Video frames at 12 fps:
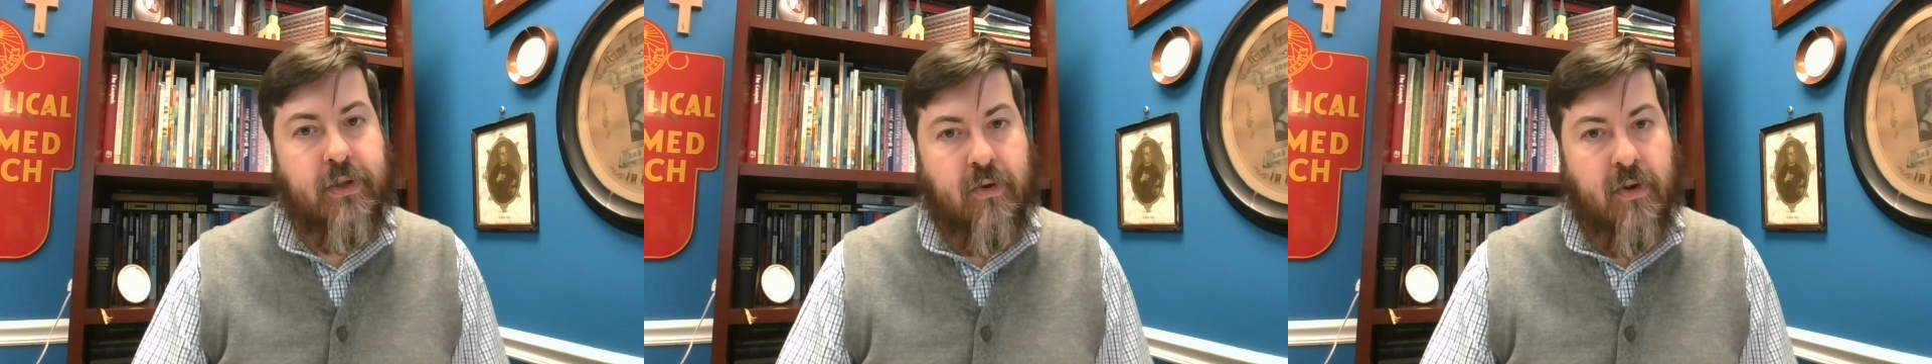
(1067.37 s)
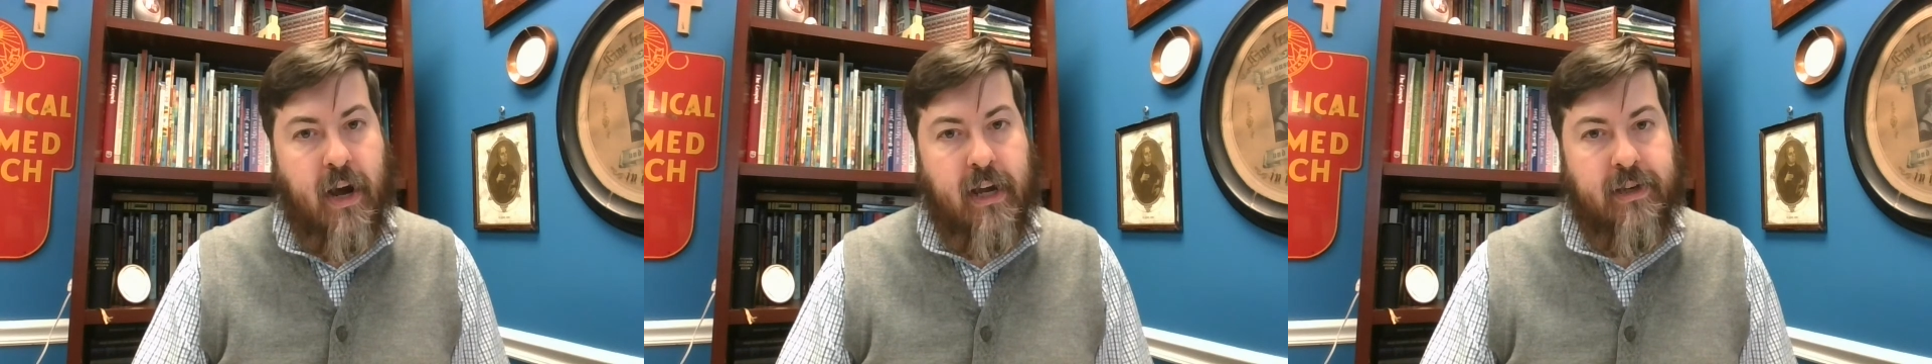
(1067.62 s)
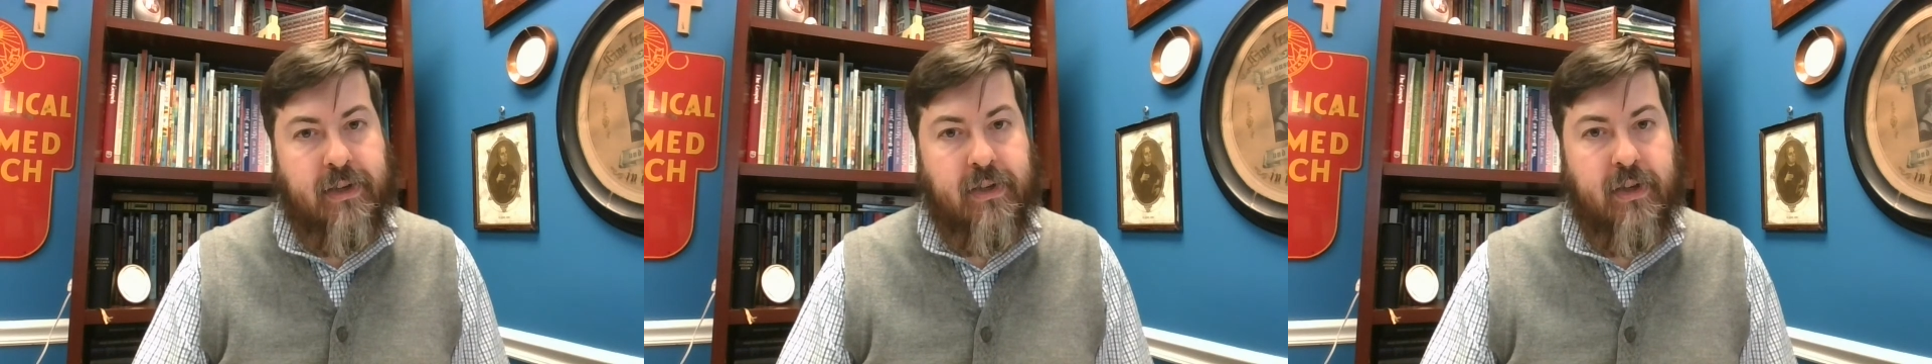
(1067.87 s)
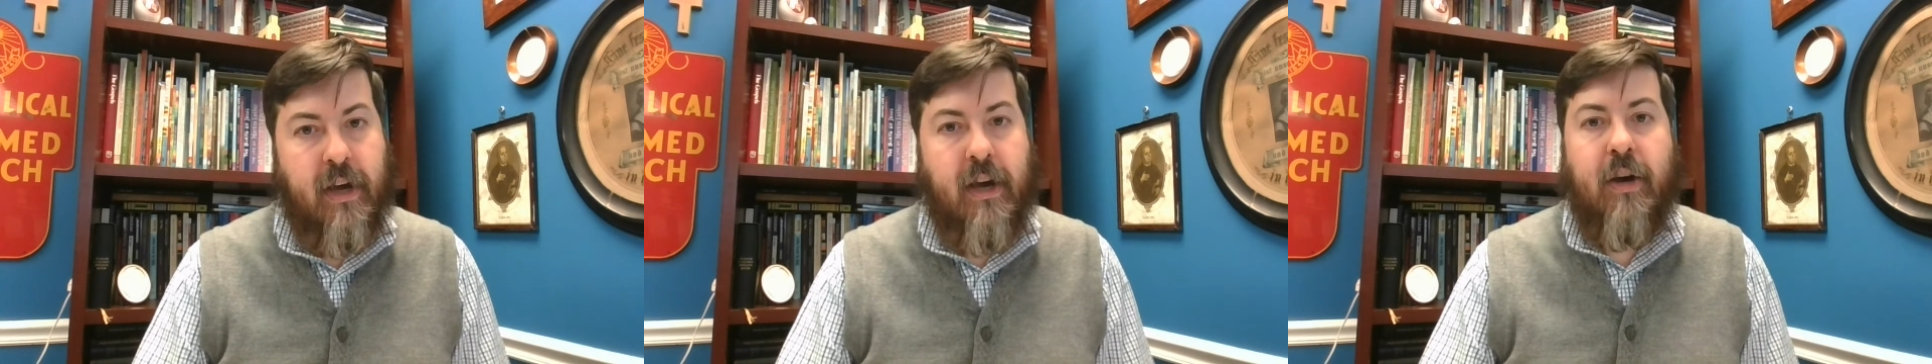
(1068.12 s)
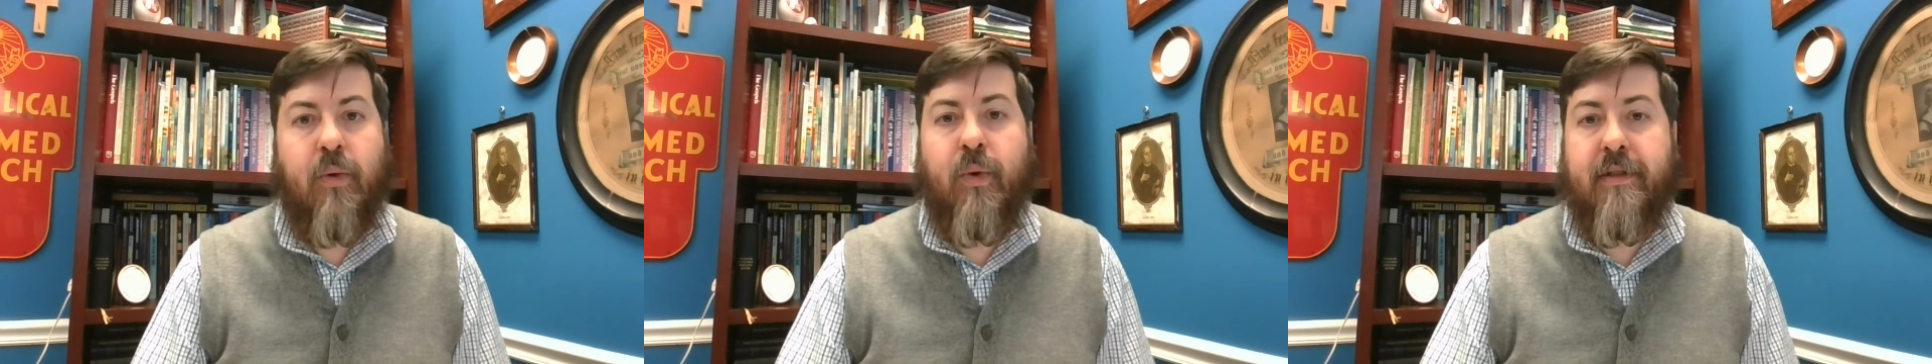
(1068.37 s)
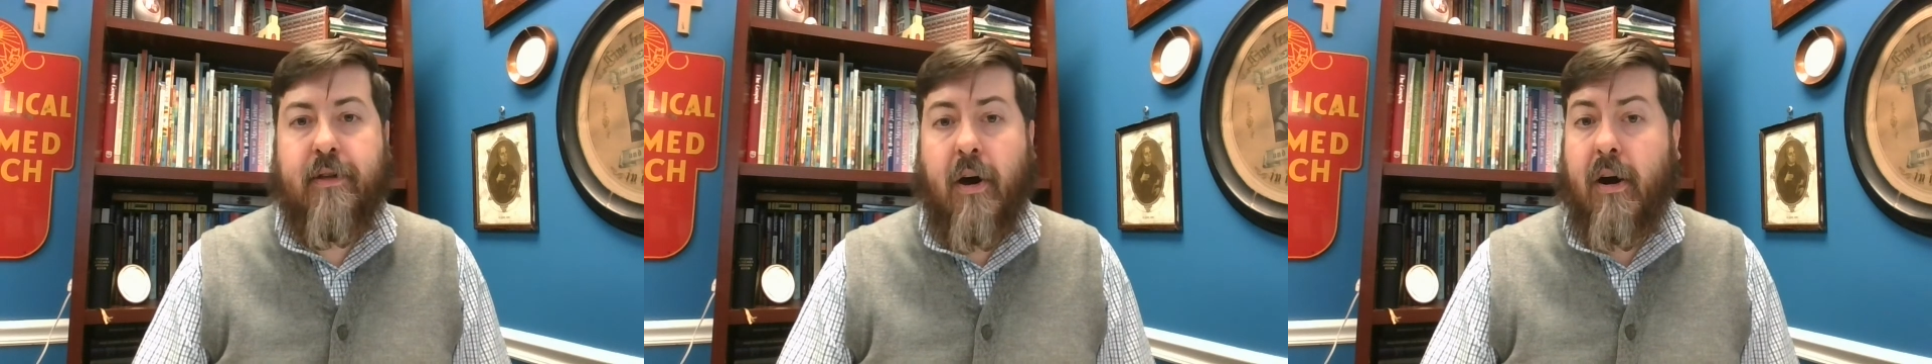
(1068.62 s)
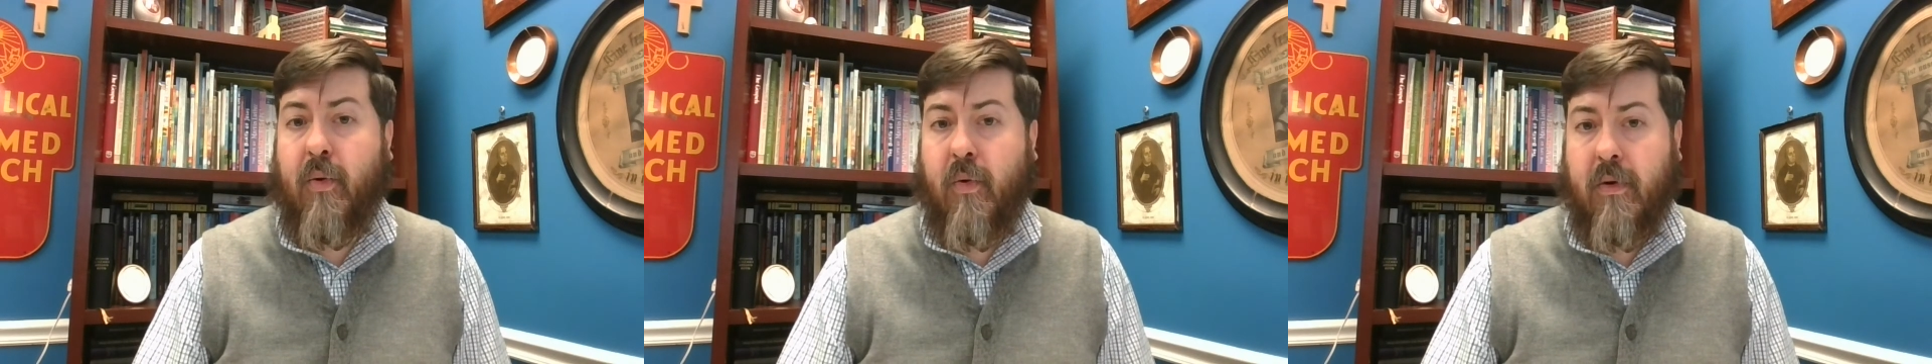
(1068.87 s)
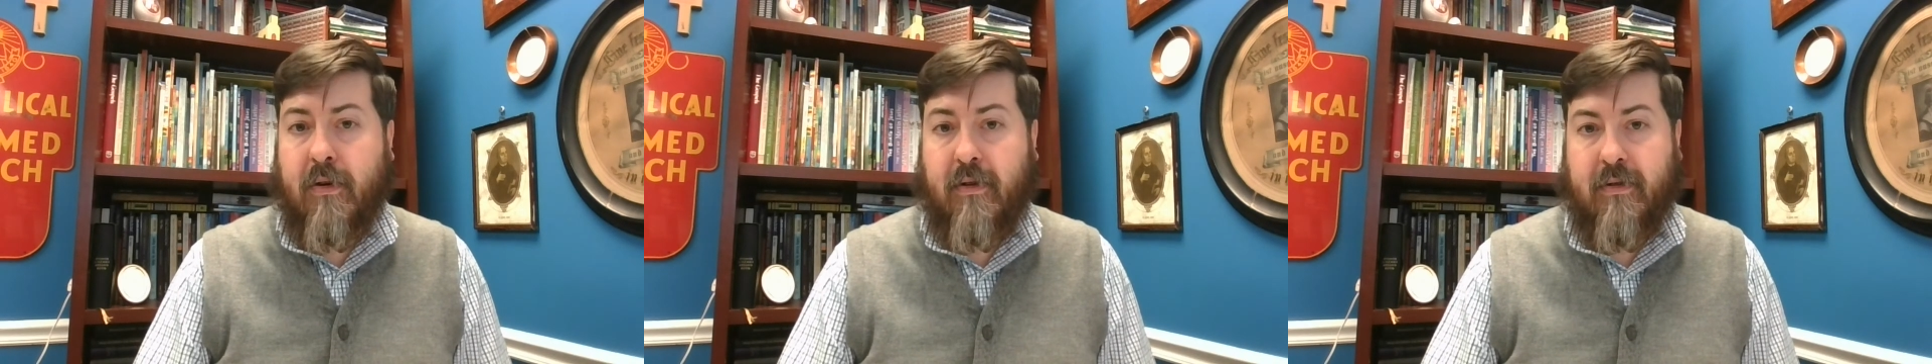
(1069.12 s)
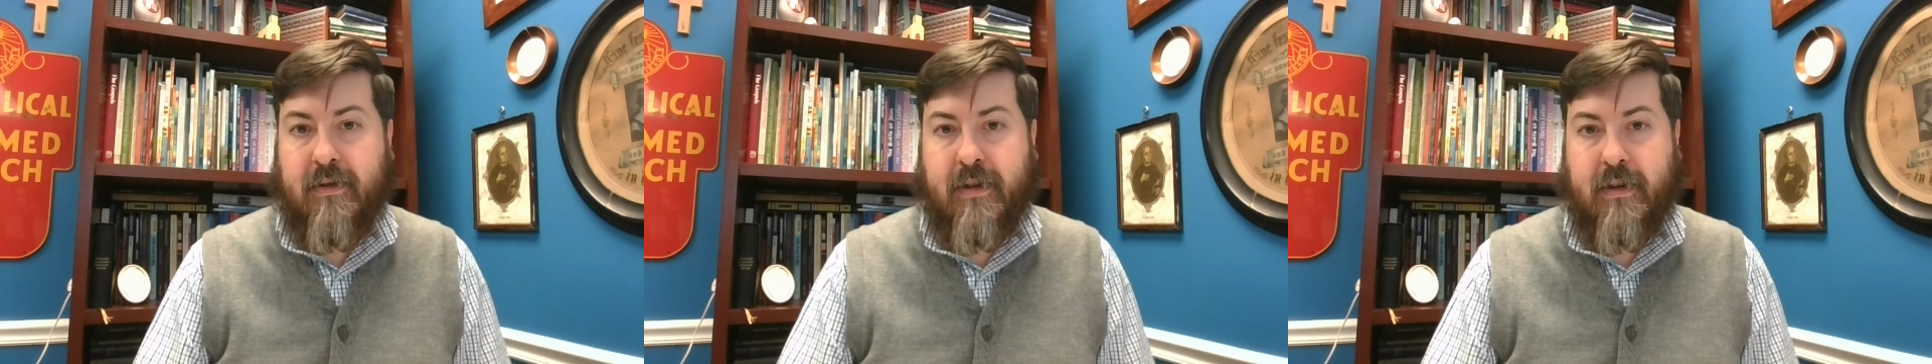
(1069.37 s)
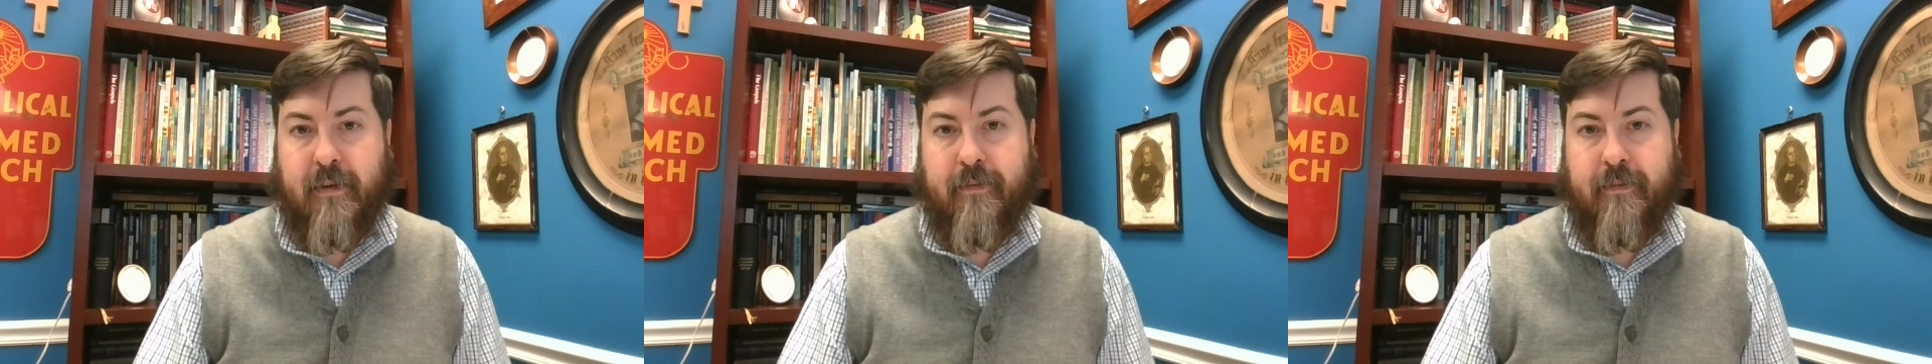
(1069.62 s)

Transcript: Christ with our world.